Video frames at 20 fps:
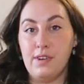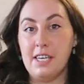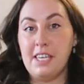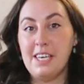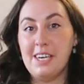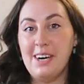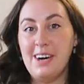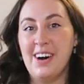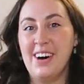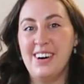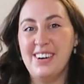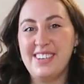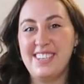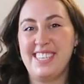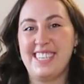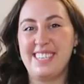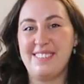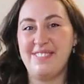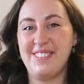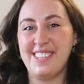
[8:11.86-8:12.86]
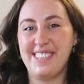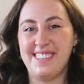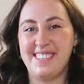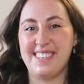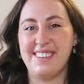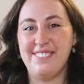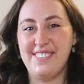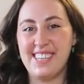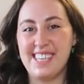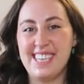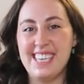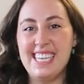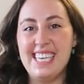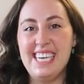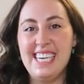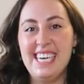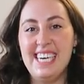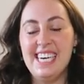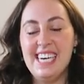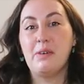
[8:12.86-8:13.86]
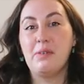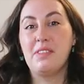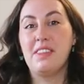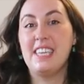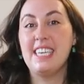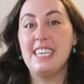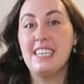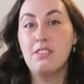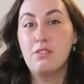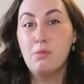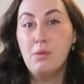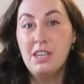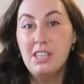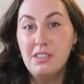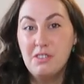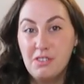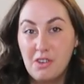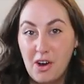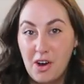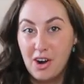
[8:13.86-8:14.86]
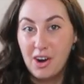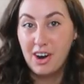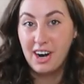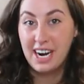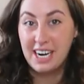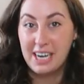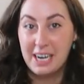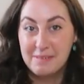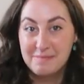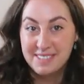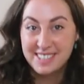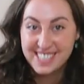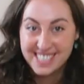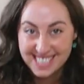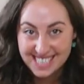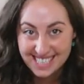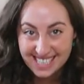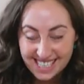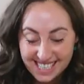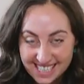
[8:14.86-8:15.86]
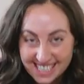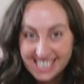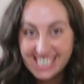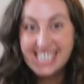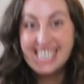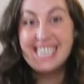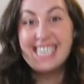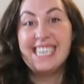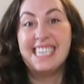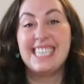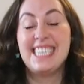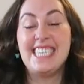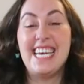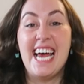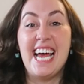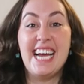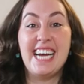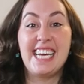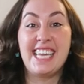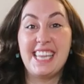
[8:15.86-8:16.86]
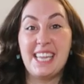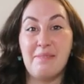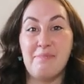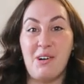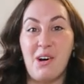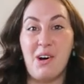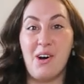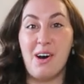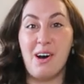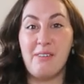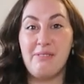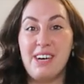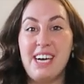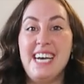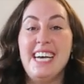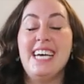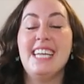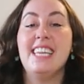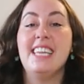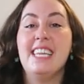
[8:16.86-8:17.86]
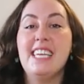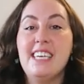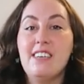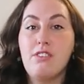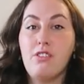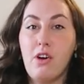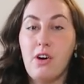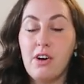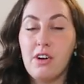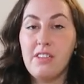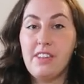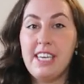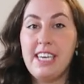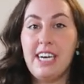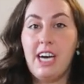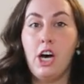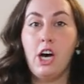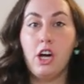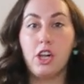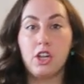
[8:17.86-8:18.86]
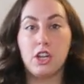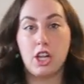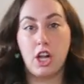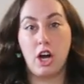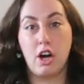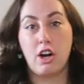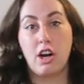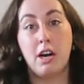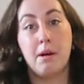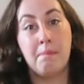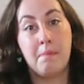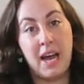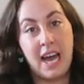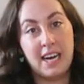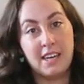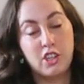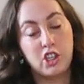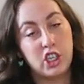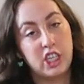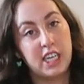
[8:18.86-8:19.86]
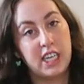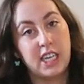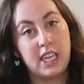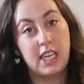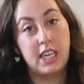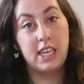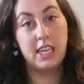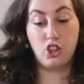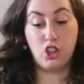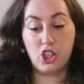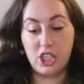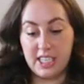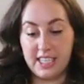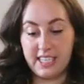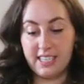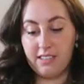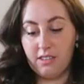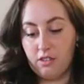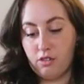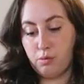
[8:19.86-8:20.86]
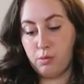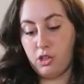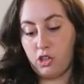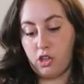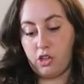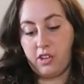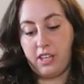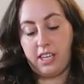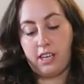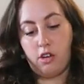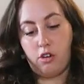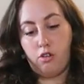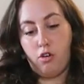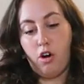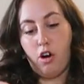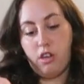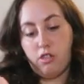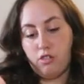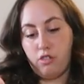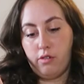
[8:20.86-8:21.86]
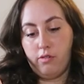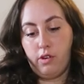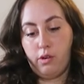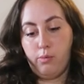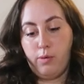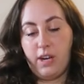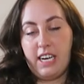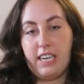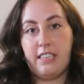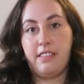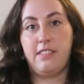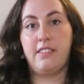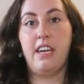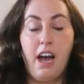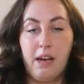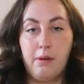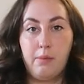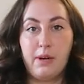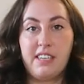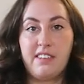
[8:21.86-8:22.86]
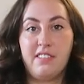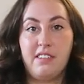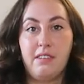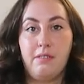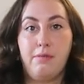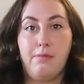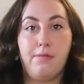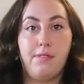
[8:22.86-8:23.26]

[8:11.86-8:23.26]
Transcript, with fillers: videos specifically. So these ones are, and I'm just gonna take them off. These are the Halara Magic jeans, which are like a crossover waist, high-waisted